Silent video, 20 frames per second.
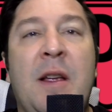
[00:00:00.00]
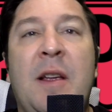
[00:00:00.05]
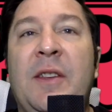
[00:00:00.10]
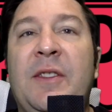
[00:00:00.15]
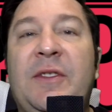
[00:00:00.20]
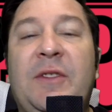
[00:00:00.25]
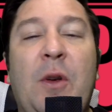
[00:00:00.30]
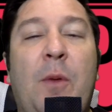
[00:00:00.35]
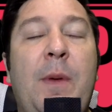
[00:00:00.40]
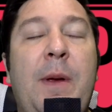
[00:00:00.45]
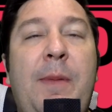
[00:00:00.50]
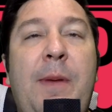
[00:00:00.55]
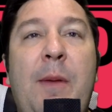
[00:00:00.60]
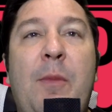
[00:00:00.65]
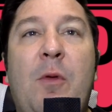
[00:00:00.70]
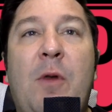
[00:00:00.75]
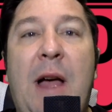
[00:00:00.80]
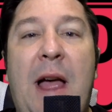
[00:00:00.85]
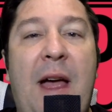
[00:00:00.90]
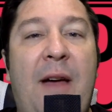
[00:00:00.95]
So many
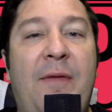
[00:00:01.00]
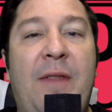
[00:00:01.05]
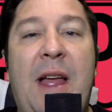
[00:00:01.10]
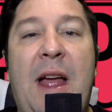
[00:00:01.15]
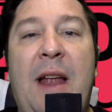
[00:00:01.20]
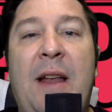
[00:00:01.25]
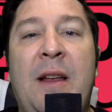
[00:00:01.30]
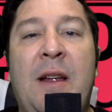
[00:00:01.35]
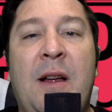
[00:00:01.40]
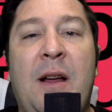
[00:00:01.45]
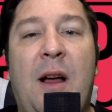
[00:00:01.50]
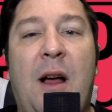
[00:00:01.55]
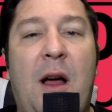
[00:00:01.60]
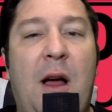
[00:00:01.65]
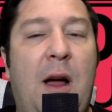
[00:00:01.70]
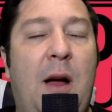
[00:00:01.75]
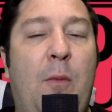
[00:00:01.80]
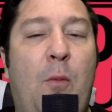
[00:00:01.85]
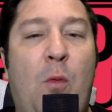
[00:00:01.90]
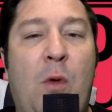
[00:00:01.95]
people have that.
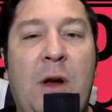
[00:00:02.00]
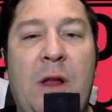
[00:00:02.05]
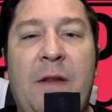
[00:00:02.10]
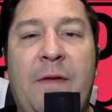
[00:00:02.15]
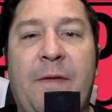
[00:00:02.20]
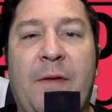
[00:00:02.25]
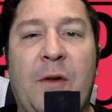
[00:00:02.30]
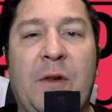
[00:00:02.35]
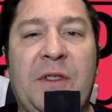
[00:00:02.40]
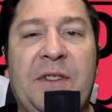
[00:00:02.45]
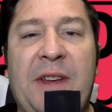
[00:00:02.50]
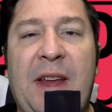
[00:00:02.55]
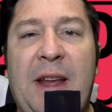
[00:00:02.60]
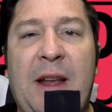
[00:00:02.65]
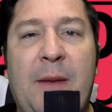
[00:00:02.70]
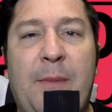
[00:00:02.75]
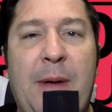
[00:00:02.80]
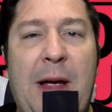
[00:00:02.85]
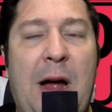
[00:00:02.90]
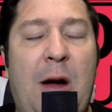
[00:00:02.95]
One of the first
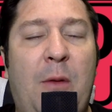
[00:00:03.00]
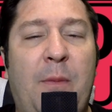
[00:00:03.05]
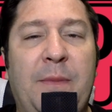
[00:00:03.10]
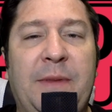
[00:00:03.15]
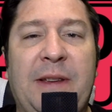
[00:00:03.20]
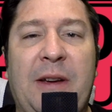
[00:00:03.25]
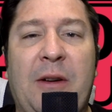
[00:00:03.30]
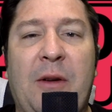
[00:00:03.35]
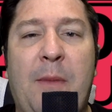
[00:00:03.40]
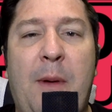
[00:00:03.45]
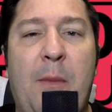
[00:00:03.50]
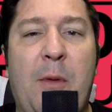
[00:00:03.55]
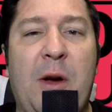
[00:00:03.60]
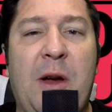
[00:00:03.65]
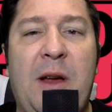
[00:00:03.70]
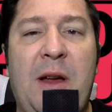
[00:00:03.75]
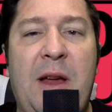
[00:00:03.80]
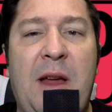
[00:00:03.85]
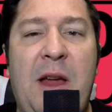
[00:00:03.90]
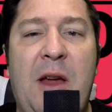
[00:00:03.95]
stand-up albums I remember
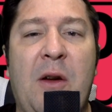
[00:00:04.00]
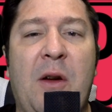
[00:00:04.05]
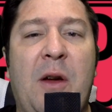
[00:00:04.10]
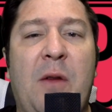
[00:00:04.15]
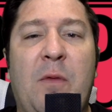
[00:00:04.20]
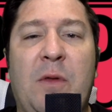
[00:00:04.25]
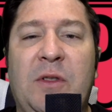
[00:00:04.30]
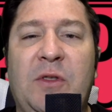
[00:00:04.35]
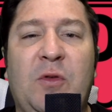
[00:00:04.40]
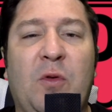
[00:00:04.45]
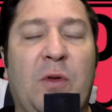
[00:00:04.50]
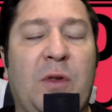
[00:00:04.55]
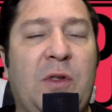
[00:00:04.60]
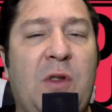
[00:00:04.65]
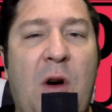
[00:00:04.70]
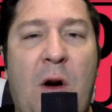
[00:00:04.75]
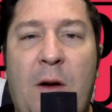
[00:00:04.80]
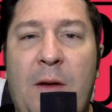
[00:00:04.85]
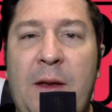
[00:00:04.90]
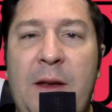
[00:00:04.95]
hearing was George
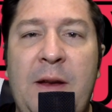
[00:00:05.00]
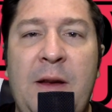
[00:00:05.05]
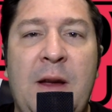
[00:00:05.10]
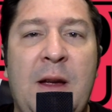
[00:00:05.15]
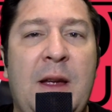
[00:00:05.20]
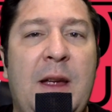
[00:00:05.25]
Carlin.